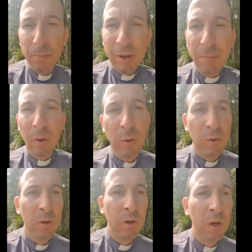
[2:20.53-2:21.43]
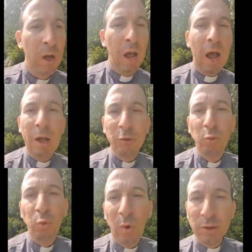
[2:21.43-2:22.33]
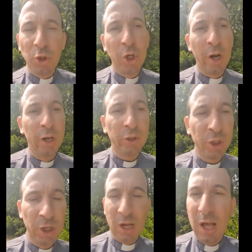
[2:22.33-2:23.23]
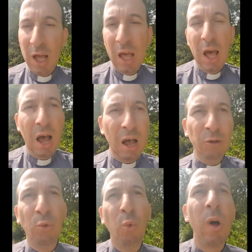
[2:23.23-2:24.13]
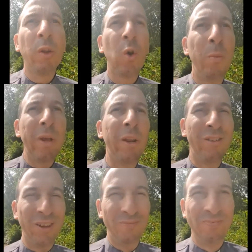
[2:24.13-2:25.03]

people, as one church, as one community.